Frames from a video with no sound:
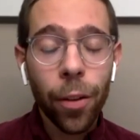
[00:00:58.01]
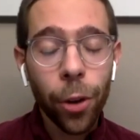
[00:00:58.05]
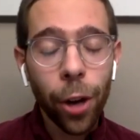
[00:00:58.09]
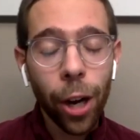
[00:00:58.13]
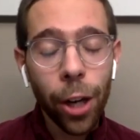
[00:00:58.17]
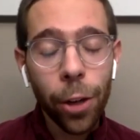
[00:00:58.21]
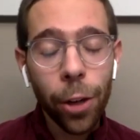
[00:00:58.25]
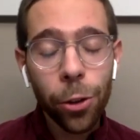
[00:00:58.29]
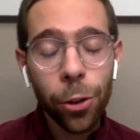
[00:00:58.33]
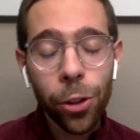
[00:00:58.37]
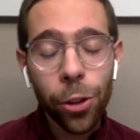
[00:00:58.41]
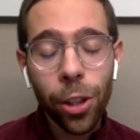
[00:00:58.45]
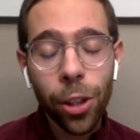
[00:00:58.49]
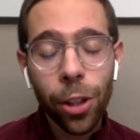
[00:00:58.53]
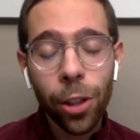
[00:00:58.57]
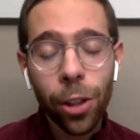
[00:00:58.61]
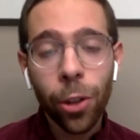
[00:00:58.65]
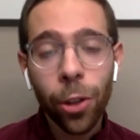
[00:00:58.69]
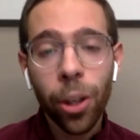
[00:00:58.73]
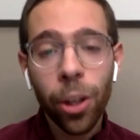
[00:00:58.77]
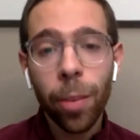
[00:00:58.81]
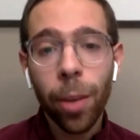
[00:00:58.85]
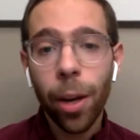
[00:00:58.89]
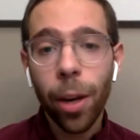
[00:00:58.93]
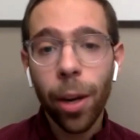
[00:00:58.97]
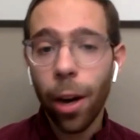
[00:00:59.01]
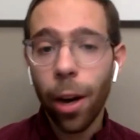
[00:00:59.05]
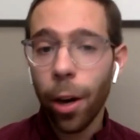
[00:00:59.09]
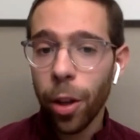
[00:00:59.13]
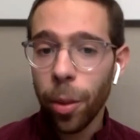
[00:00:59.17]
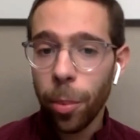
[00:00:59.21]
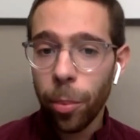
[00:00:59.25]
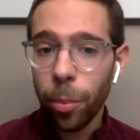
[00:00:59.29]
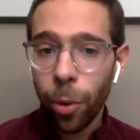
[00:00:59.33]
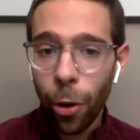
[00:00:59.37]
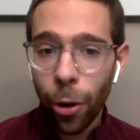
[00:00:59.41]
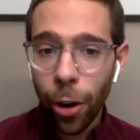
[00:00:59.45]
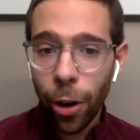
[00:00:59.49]
If you're interested in learning about our
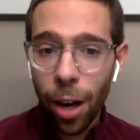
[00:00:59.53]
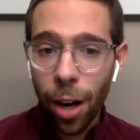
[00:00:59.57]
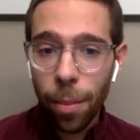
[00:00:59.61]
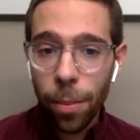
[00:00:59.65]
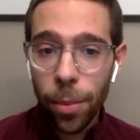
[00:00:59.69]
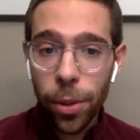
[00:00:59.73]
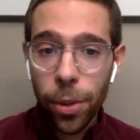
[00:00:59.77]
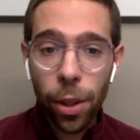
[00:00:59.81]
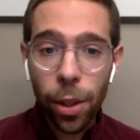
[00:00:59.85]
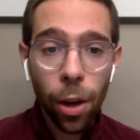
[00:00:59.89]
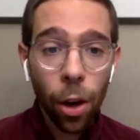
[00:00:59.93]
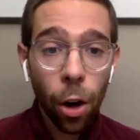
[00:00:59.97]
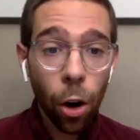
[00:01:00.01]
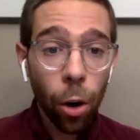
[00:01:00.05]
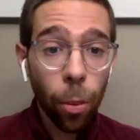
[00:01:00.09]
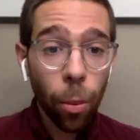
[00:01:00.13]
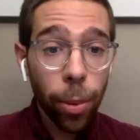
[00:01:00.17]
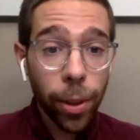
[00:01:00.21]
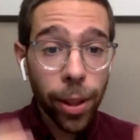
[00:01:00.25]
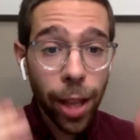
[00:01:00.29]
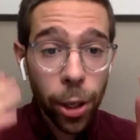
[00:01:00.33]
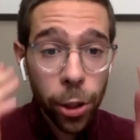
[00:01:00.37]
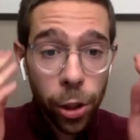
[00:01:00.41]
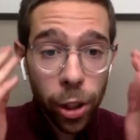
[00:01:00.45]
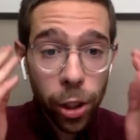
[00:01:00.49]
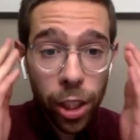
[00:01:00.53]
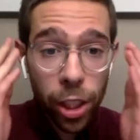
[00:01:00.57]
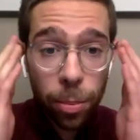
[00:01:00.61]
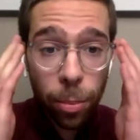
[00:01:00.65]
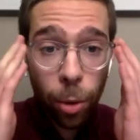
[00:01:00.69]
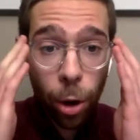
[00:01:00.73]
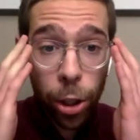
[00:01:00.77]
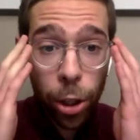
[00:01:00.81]
other programs or potentially